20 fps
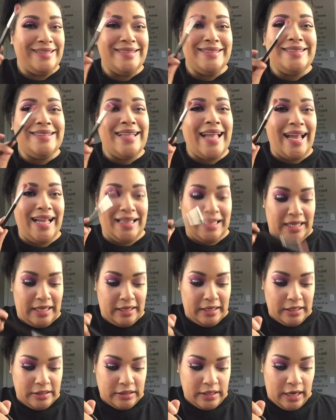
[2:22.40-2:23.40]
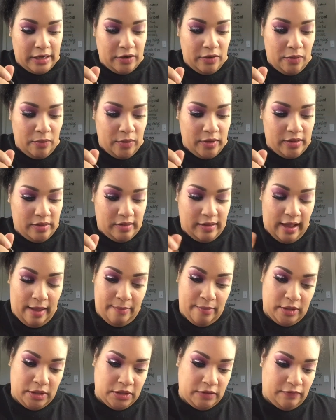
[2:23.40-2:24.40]
Lightly, because I don't want
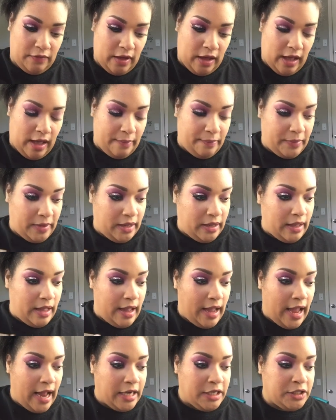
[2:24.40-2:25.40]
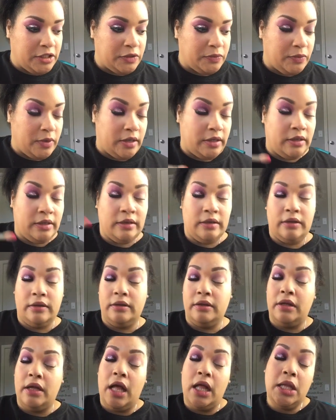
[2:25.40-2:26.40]
that much of a hot pink. I just want
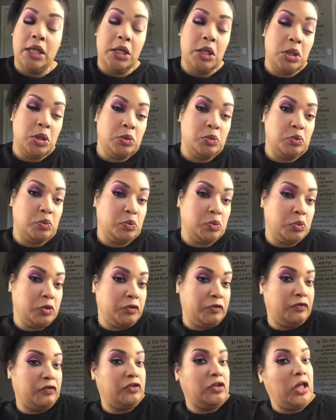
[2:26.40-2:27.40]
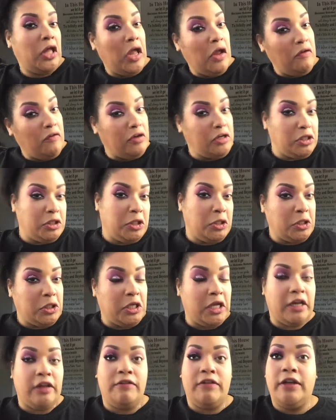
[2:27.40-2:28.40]
a little flare, a little
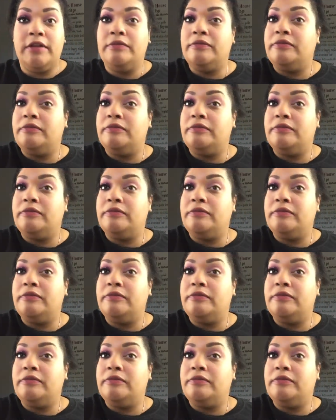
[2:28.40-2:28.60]
kick up.